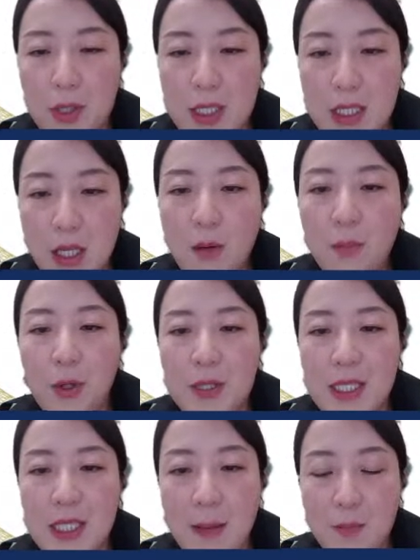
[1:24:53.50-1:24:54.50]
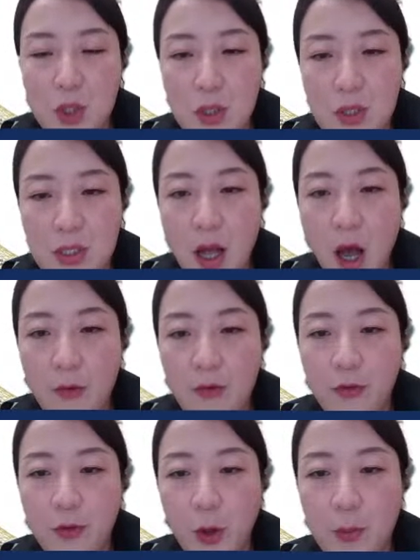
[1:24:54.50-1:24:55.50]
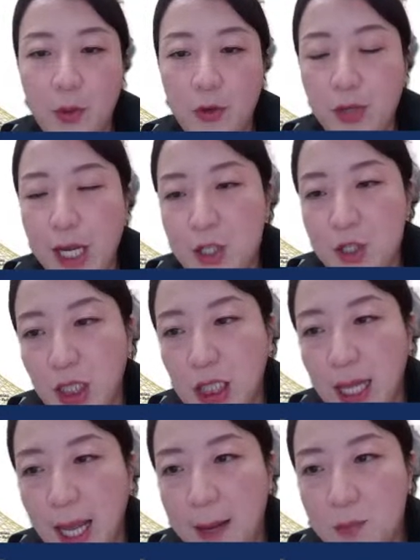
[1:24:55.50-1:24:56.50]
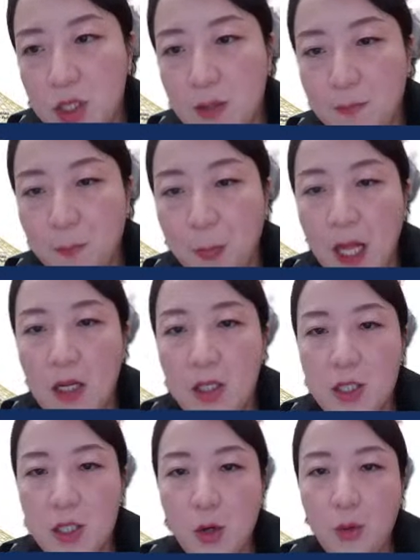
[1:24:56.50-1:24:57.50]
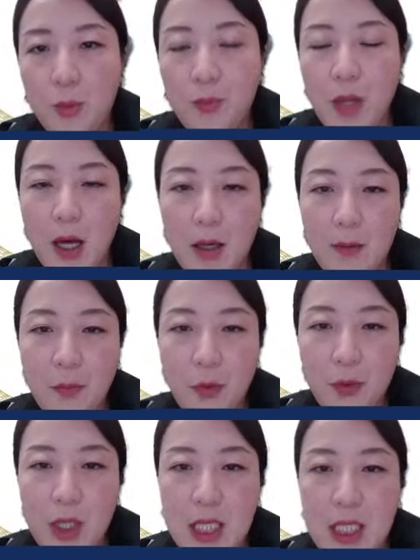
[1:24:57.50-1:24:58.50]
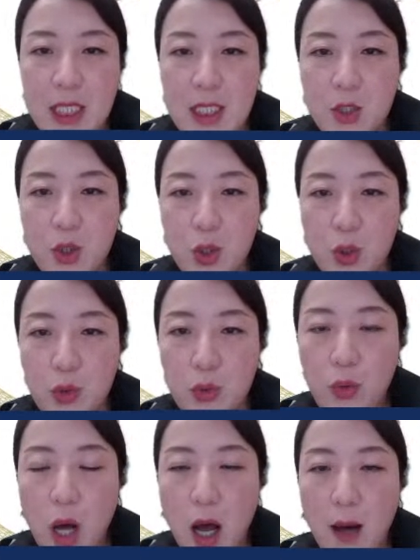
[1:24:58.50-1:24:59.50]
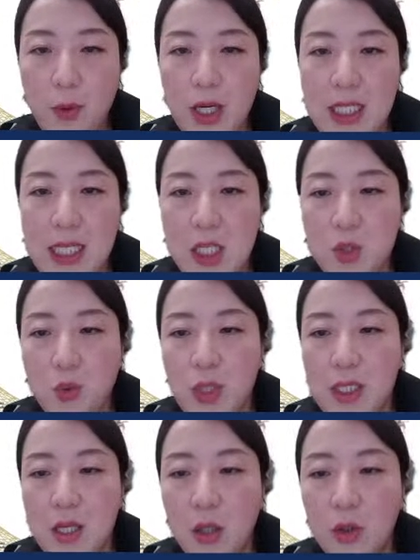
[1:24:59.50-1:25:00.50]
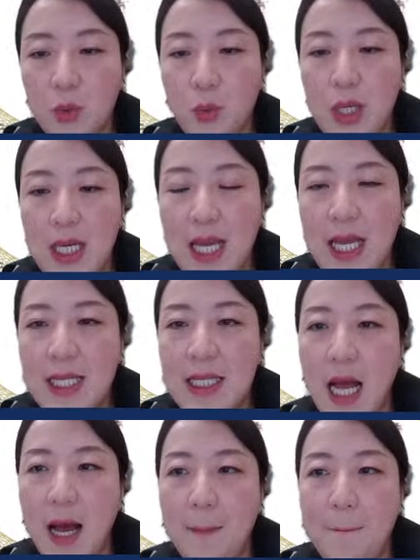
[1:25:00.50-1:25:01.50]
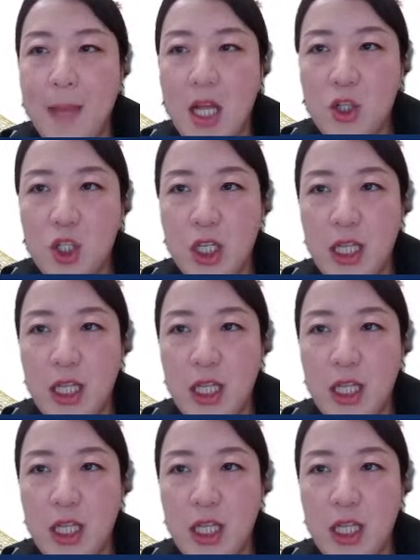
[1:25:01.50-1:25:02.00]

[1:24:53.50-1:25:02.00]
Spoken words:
their perceptions of firm creation claims. So through these 2 pretest results, we can mention